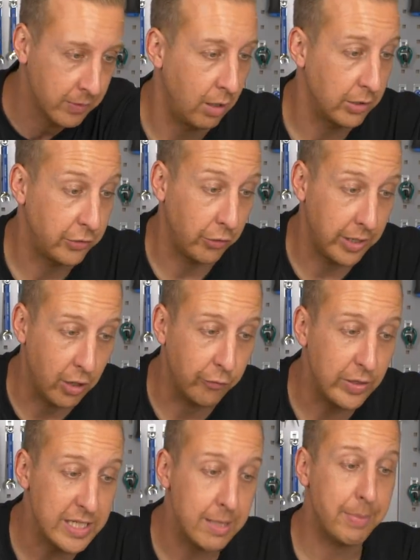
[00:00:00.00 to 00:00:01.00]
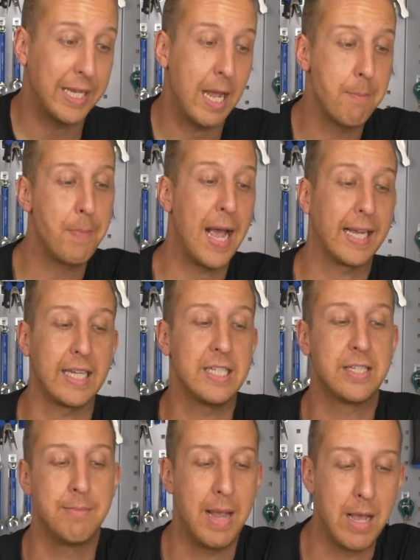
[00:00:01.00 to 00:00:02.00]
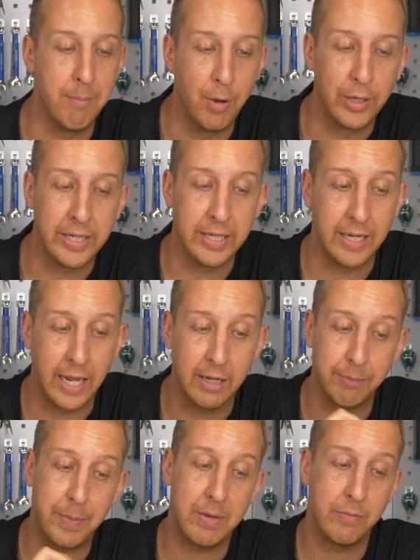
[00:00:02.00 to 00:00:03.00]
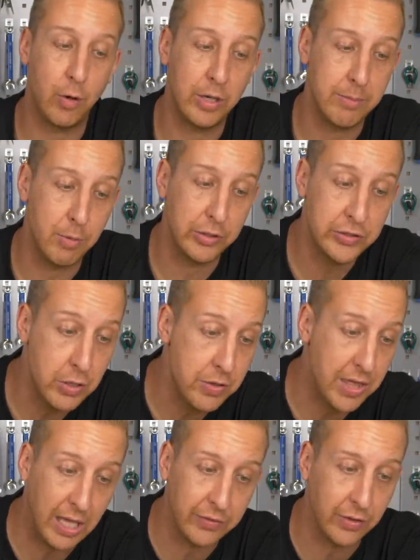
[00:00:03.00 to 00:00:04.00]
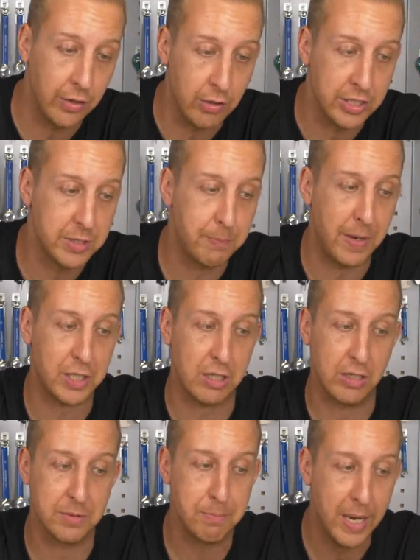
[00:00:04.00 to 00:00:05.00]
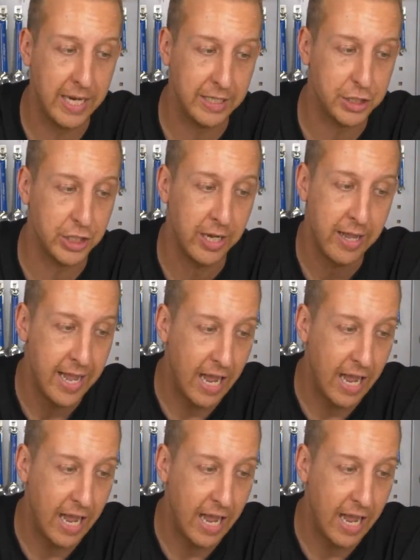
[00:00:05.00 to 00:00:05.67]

Hi Doddy, I've recently been getting back into mountain biking and I've been riding my 2009 Specialized Pitch